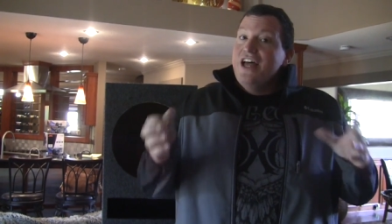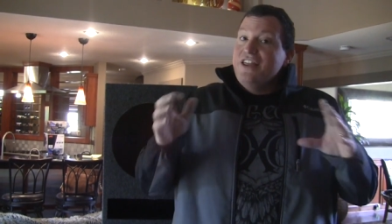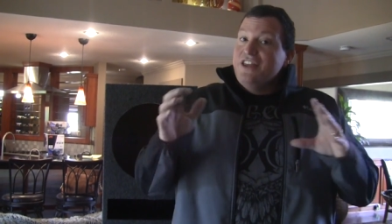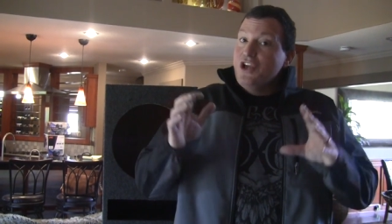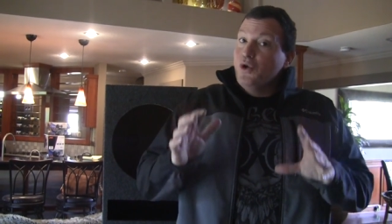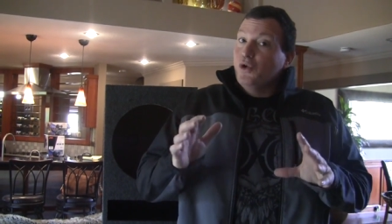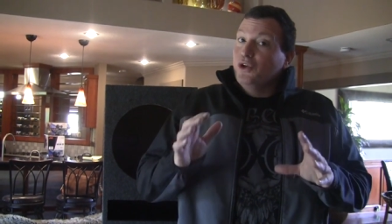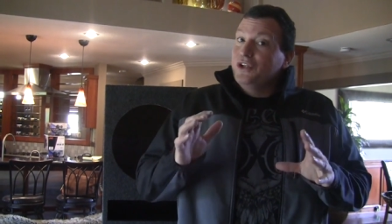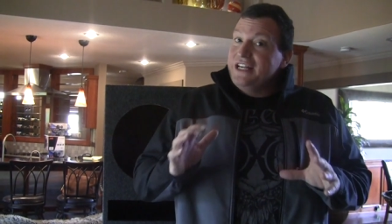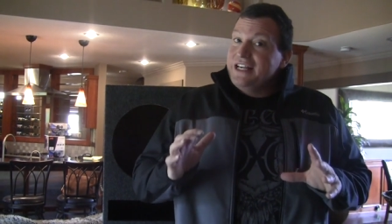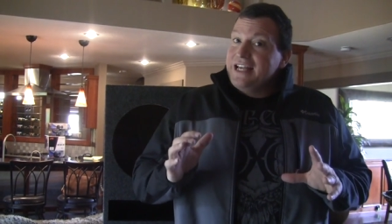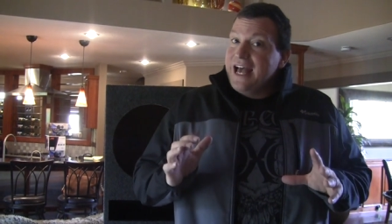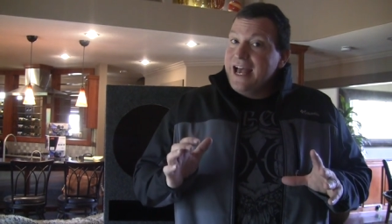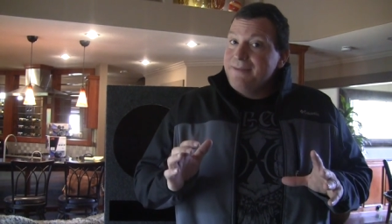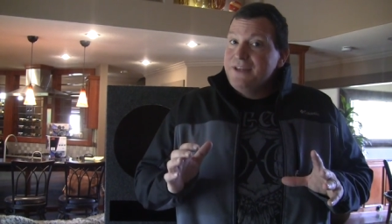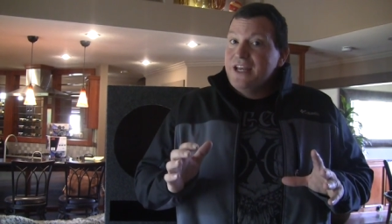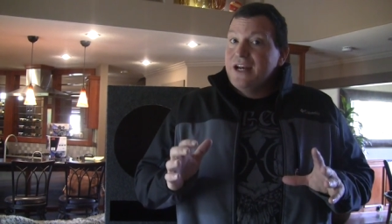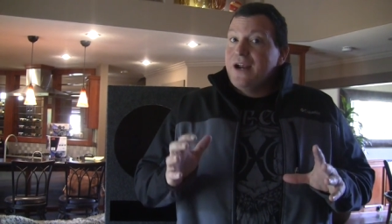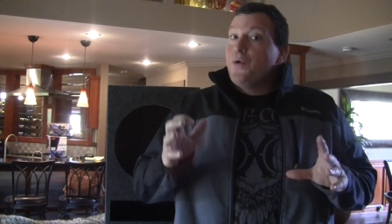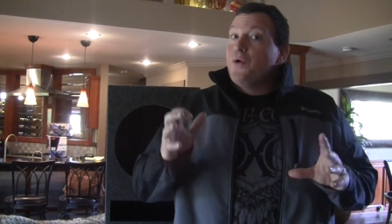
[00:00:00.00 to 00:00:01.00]
the only
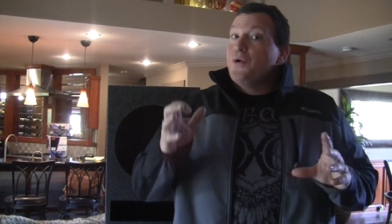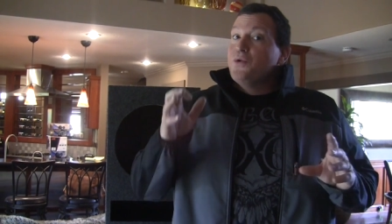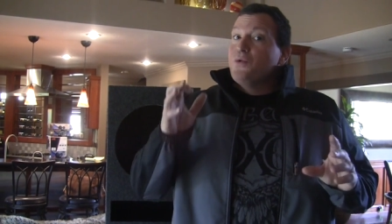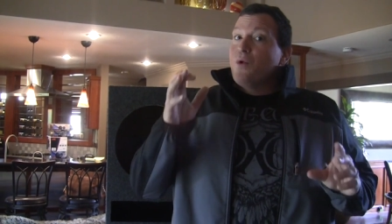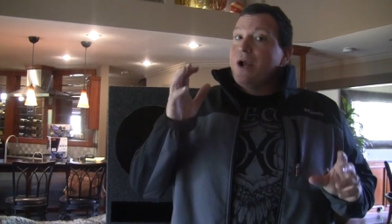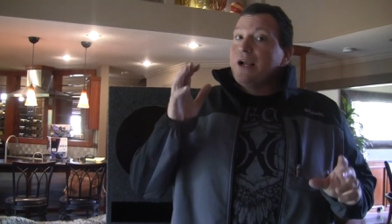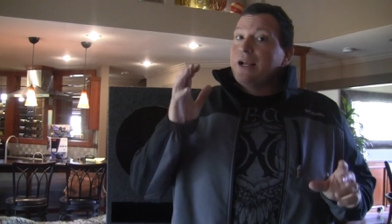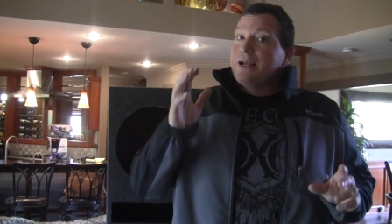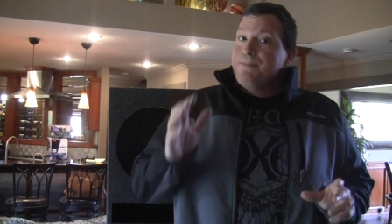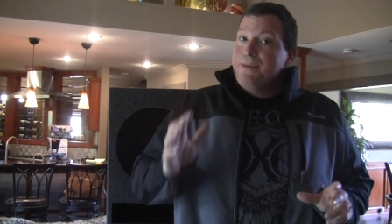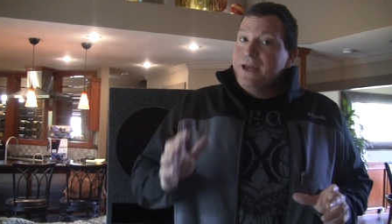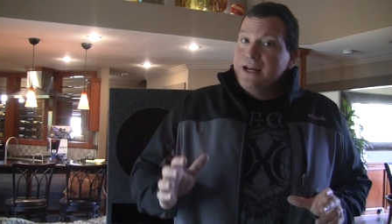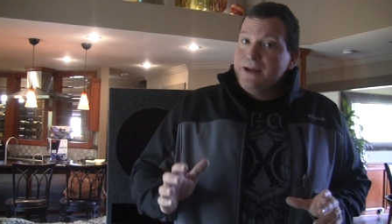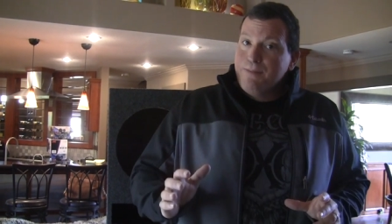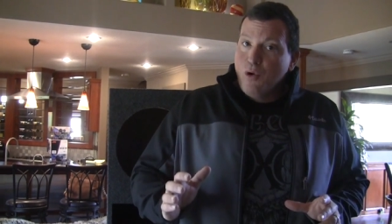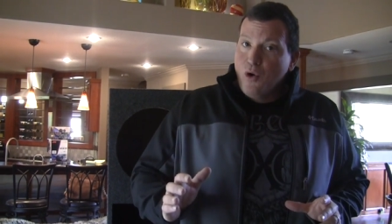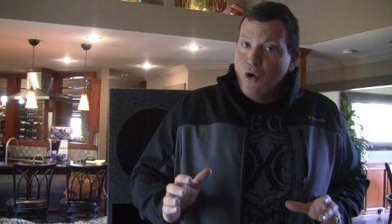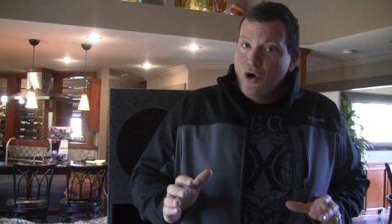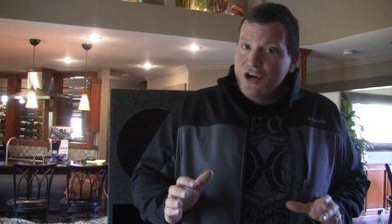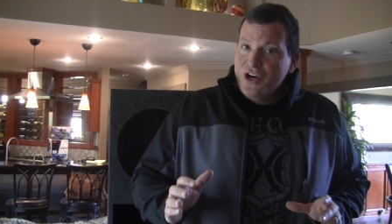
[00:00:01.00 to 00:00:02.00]
time that I would recommend a
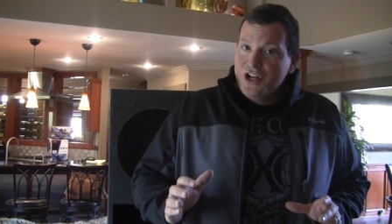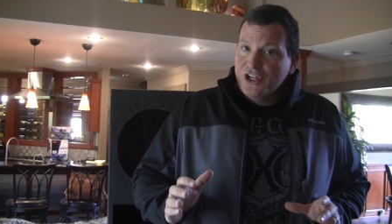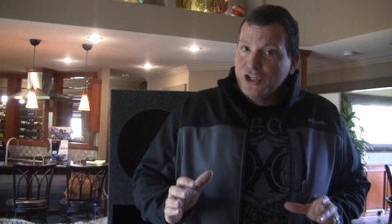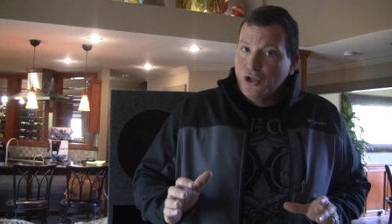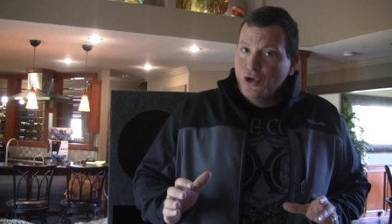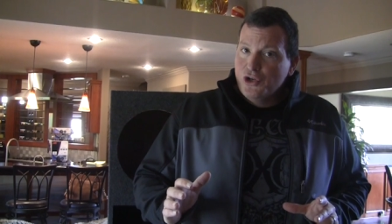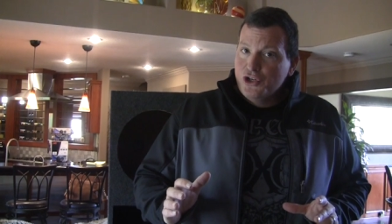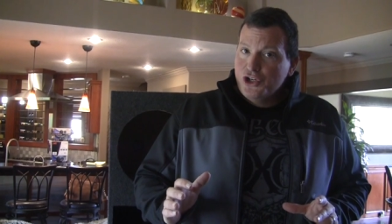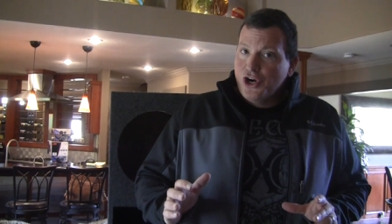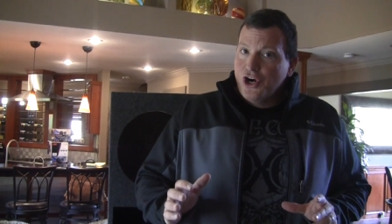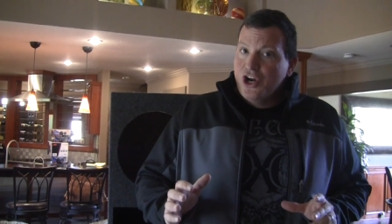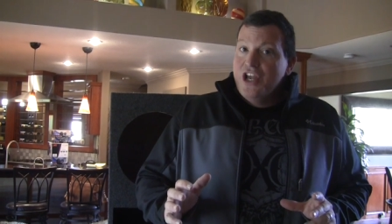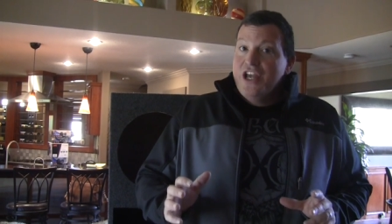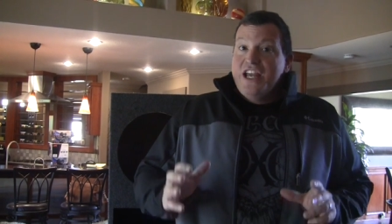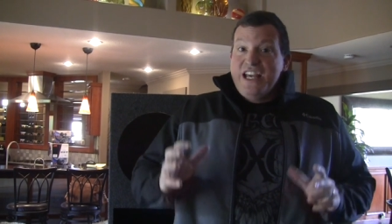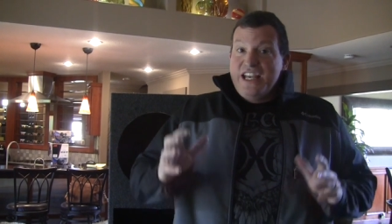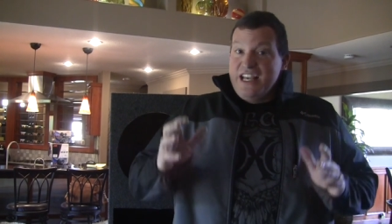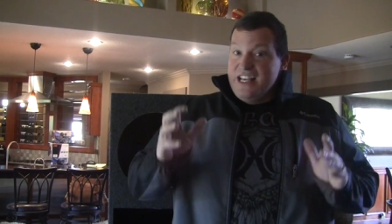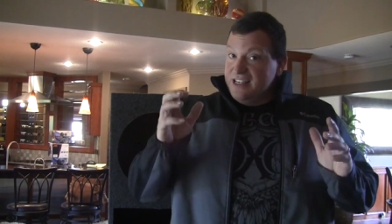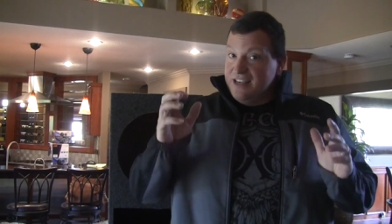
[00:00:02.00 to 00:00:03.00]
ported enclosure
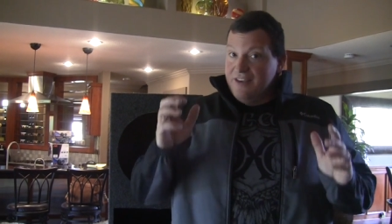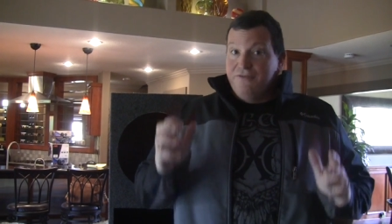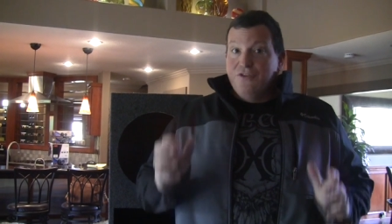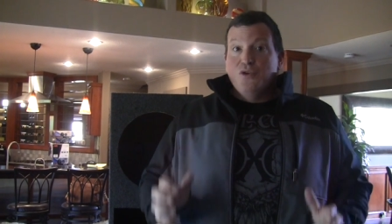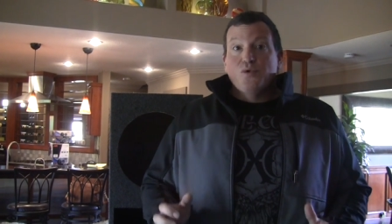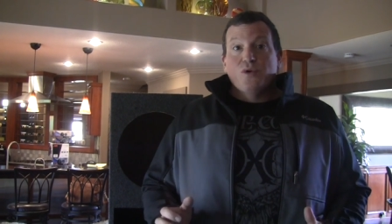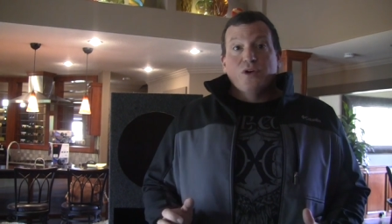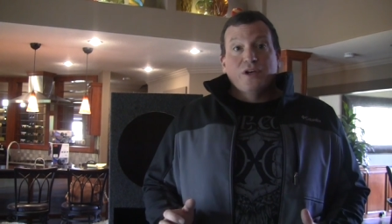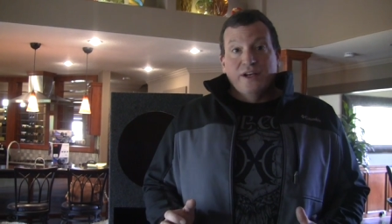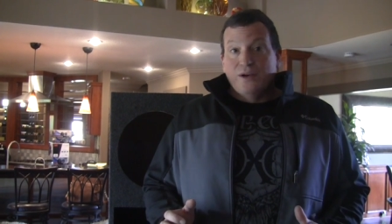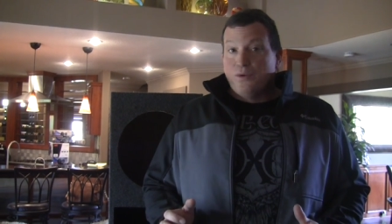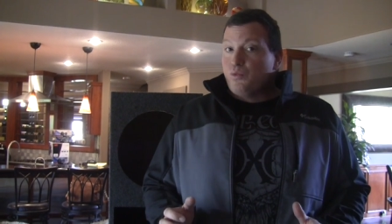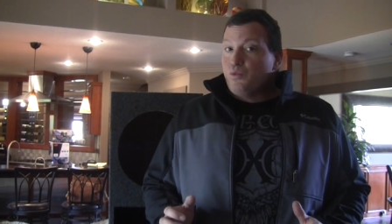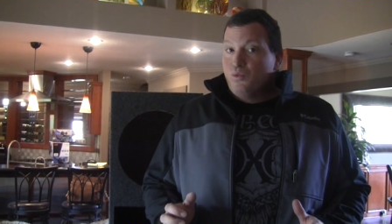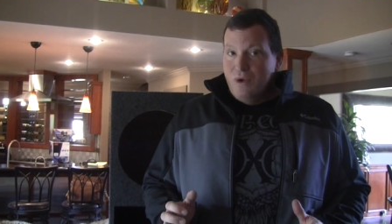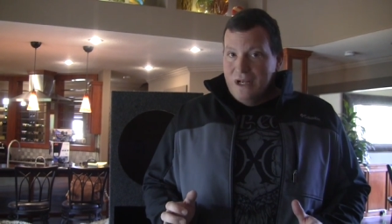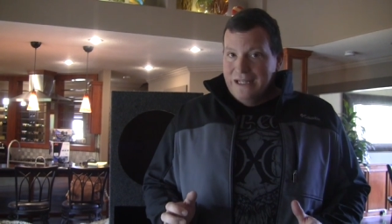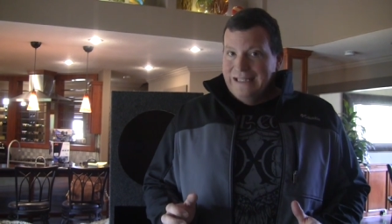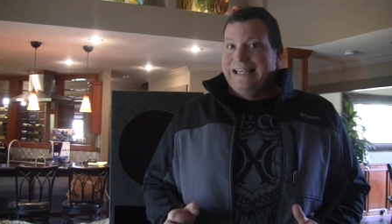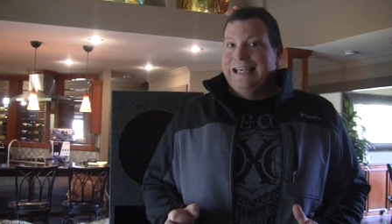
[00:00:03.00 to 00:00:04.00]
is if you were going to
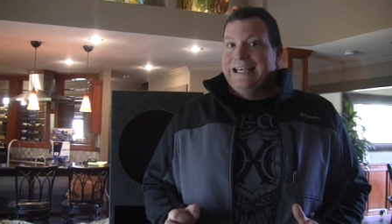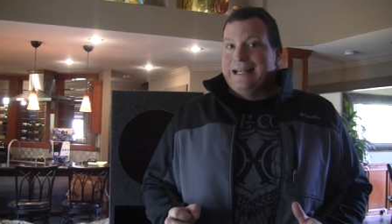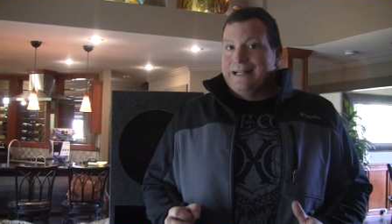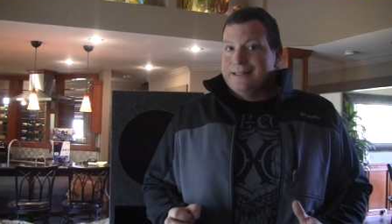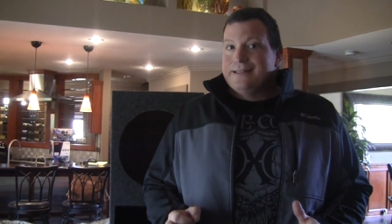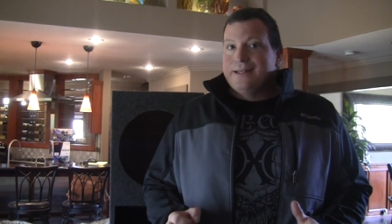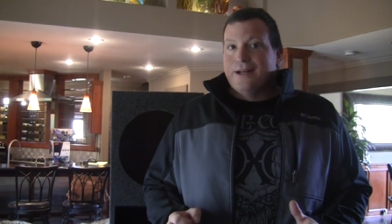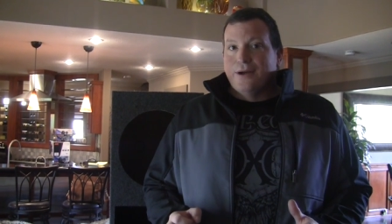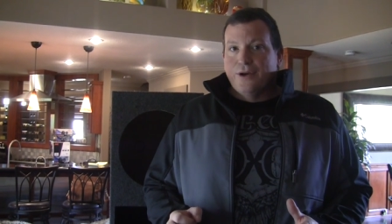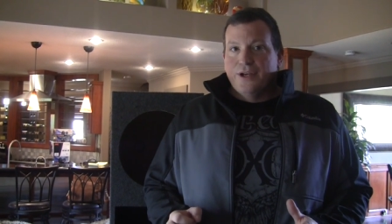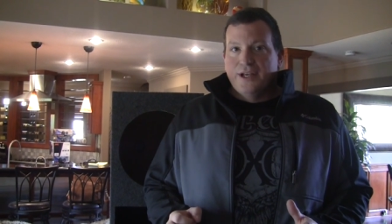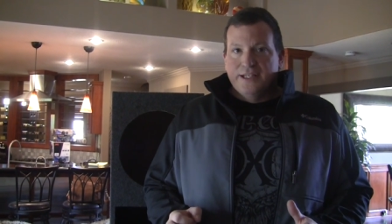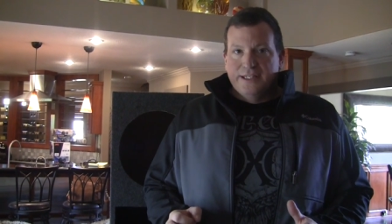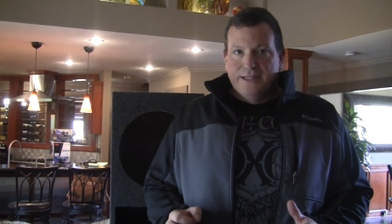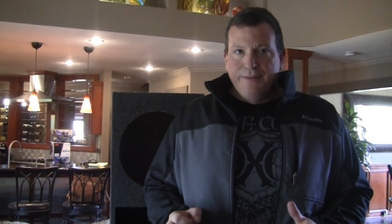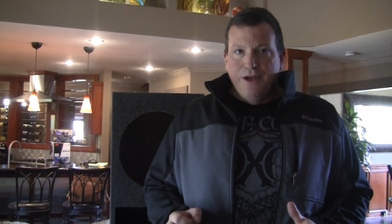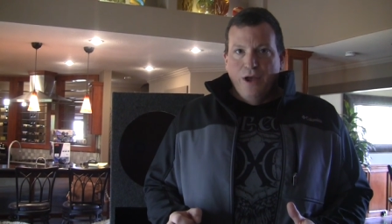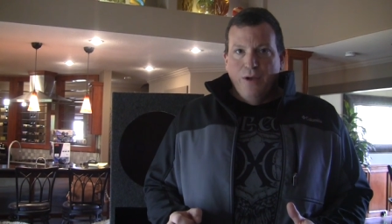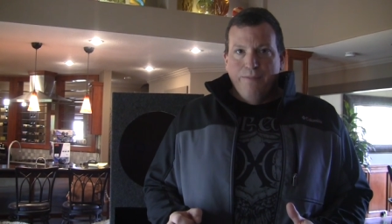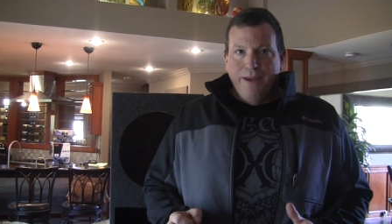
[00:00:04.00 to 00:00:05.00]
really get serious
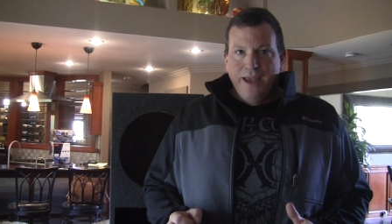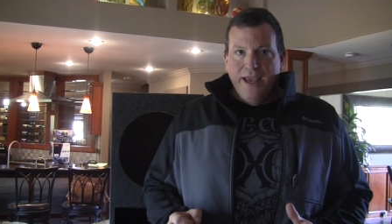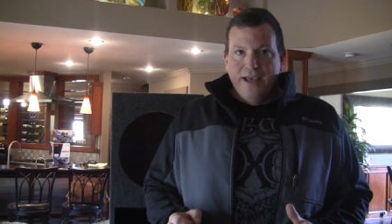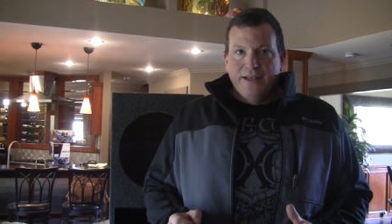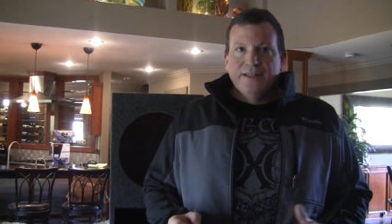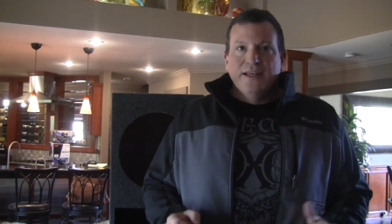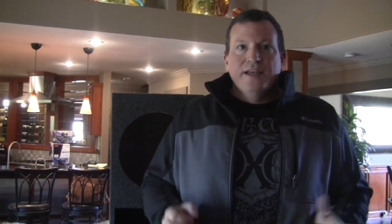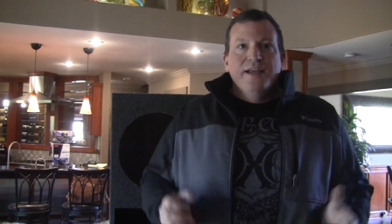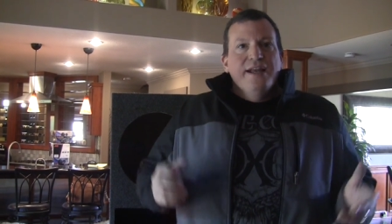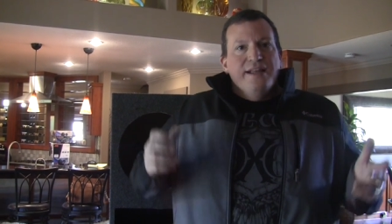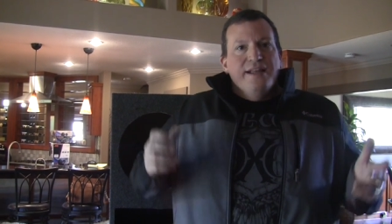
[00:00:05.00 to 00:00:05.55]
about bass.